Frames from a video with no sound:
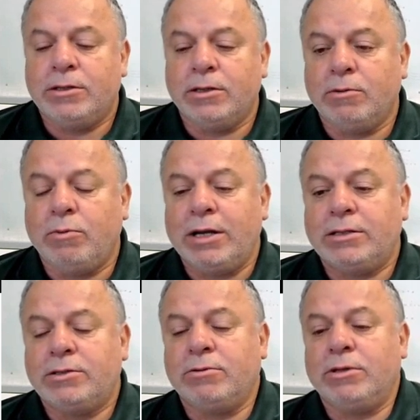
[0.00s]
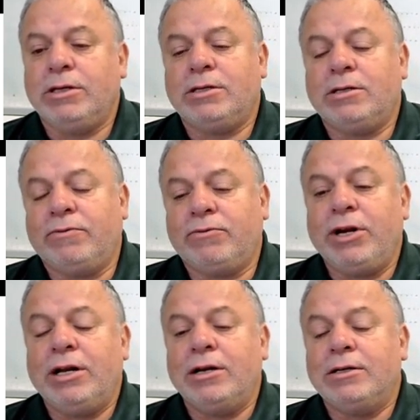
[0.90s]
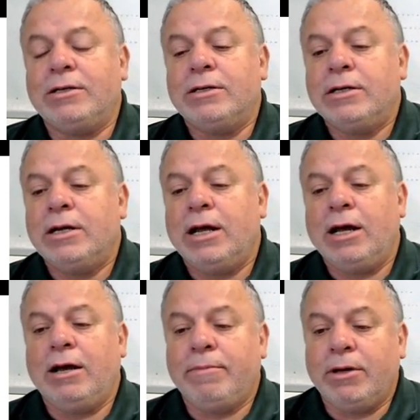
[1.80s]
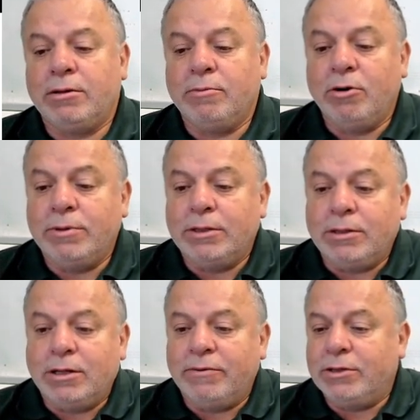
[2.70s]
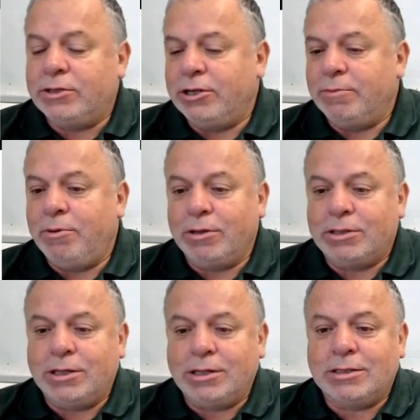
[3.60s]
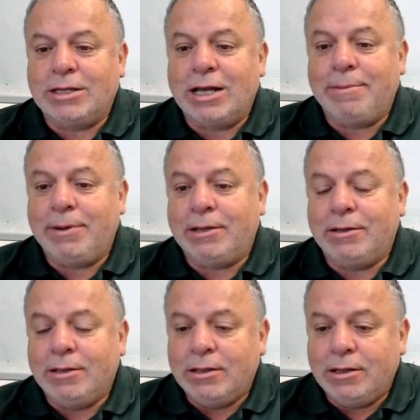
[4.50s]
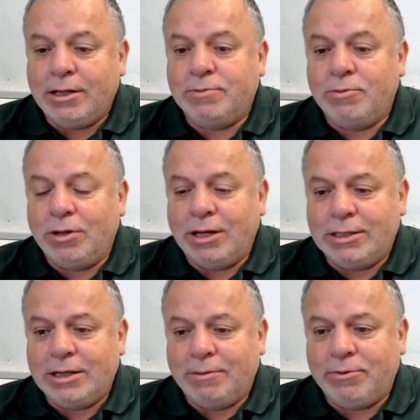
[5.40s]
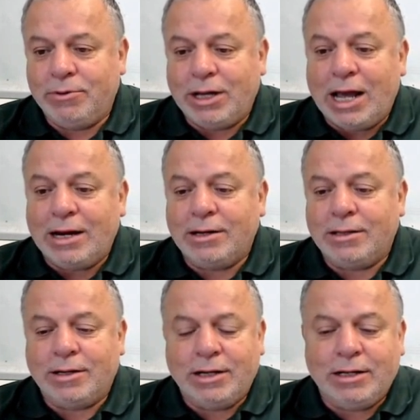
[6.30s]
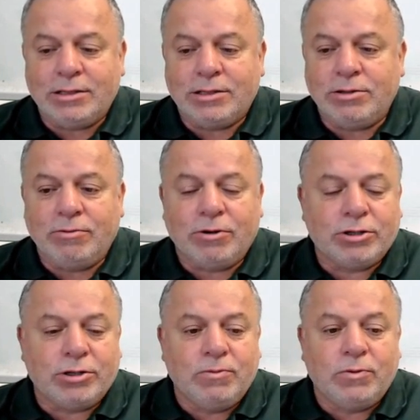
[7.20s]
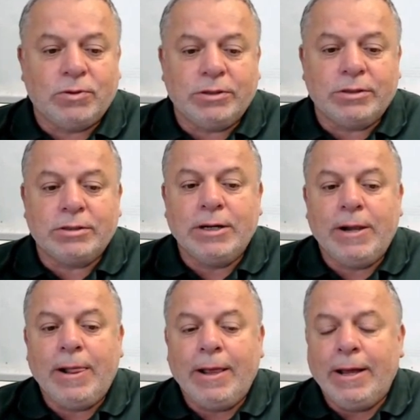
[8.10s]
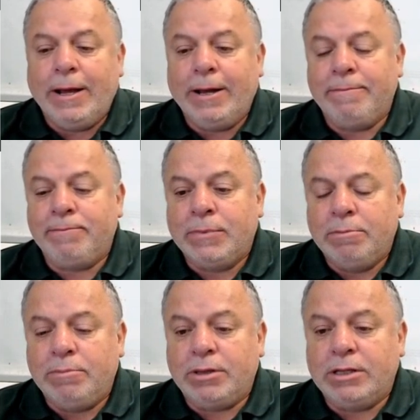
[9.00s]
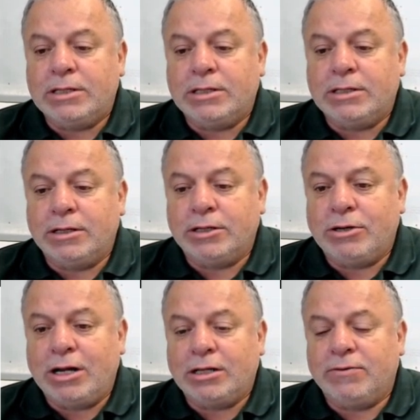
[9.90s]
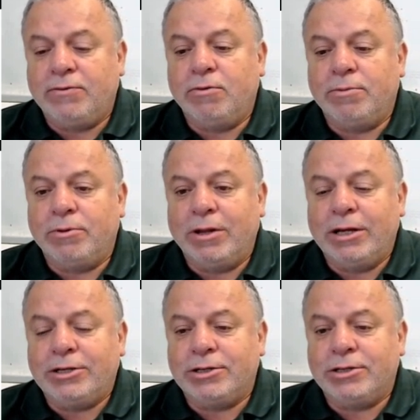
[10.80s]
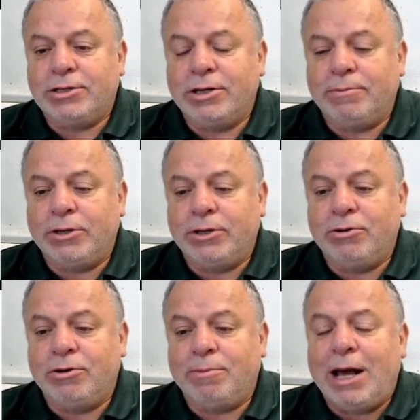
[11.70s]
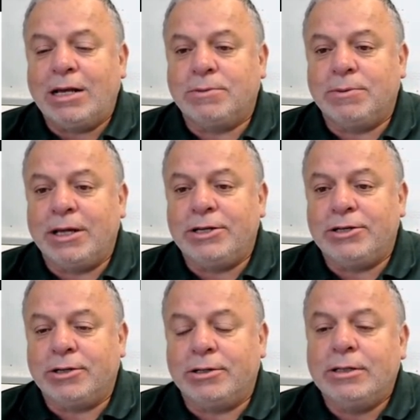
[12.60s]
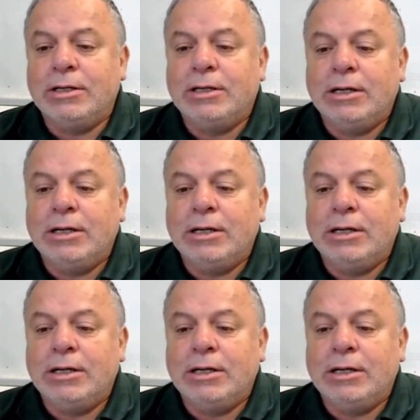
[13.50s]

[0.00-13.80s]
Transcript: to the west or the east of Greenland. At the moment, given the geopolitics that's happening, it's more likely to come through Canada than it is through Russian waters. But this is going to transform the relationship that Europe has with Asia,